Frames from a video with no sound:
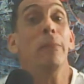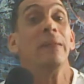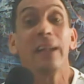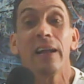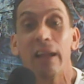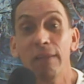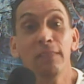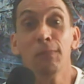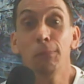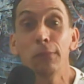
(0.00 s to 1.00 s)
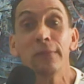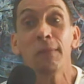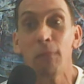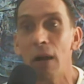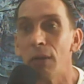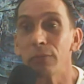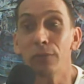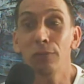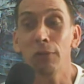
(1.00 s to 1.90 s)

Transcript: but I haven't put them out.